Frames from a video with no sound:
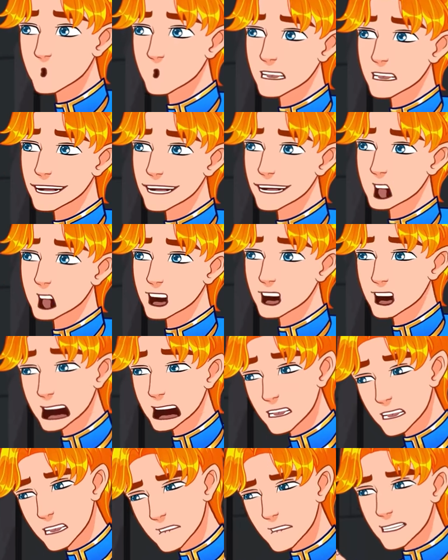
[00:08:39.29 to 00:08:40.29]
Lord wants to
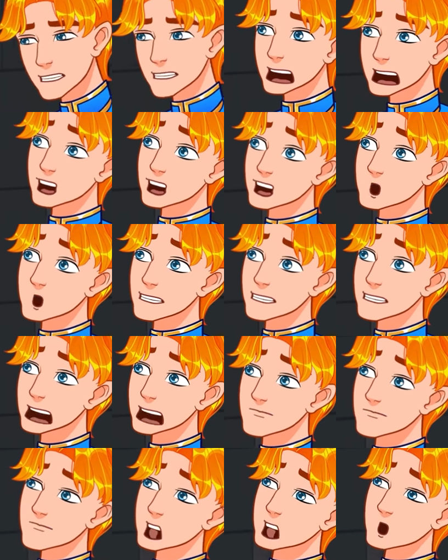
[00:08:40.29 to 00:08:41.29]
capture you as a
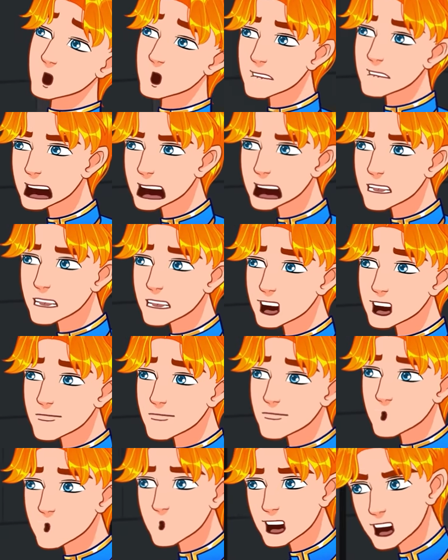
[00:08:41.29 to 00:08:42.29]
sacrifice
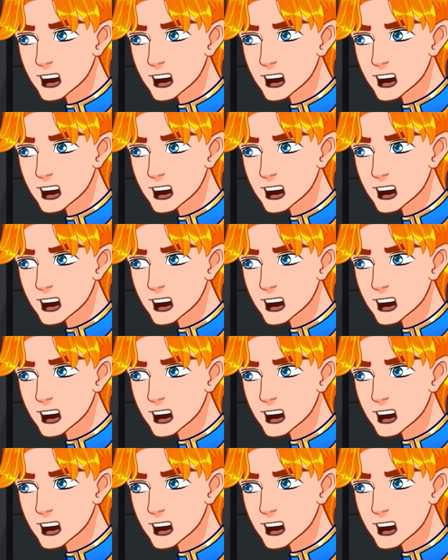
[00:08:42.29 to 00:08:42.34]
to the